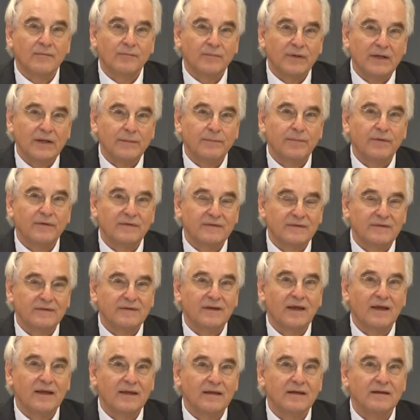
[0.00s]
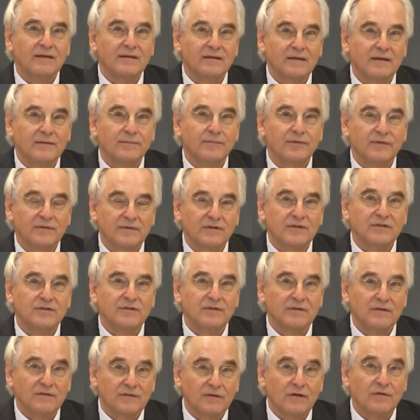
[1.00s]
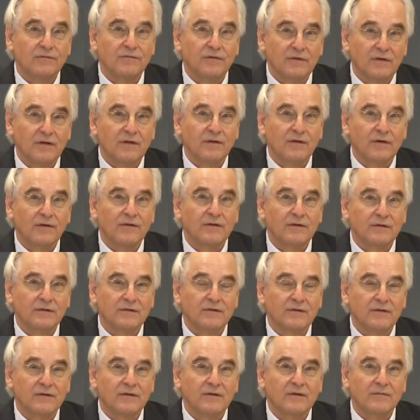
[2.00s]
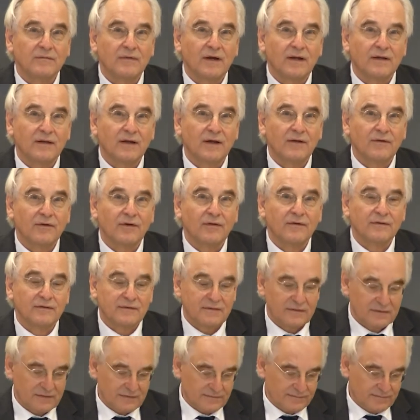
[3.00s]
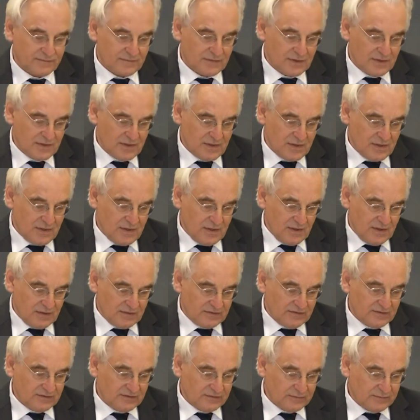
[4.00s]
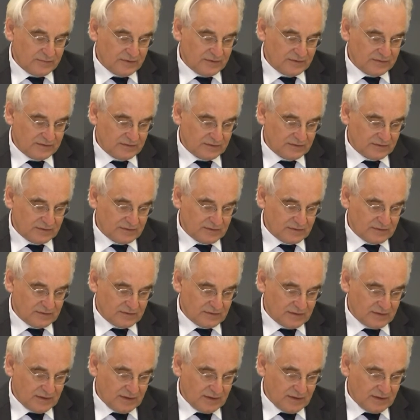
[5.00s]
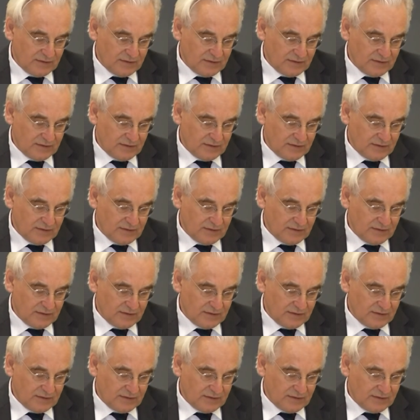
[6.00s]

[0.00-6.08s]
He pointed out that continuous appointments and dismissals tend to create a stalemate in the administration.